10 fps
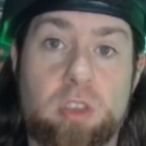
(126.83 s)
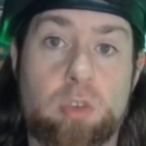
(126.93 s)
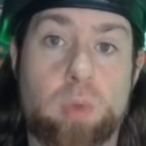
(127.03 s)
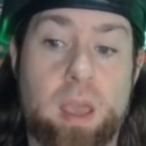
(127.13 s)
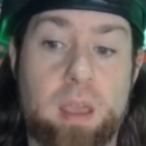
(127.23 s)
you
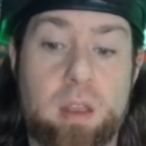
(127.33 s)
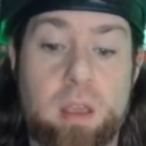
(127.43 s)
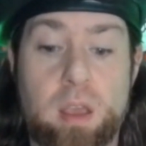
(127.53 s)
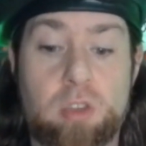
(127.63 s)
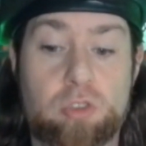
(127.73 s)
had
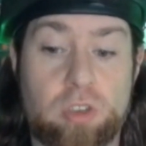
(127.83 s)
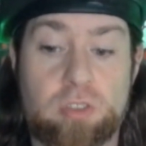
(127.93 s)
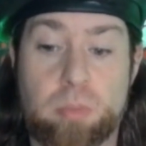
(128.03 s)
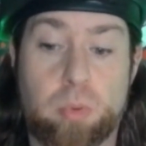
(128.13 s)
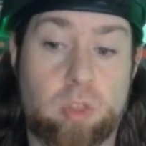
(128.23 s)
just
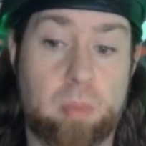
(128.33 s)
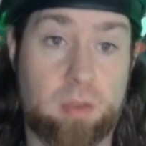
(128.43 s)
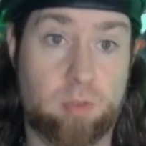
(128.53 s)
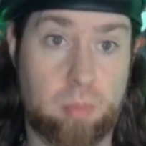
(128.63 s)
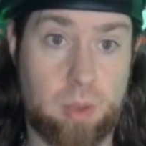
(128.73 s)
to put them out
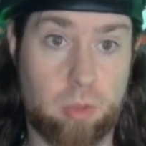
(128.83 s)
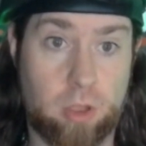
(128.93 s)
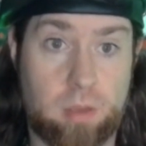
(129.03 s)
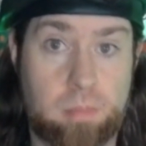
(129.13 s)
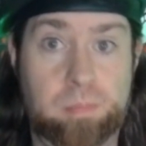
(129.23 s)
for the public.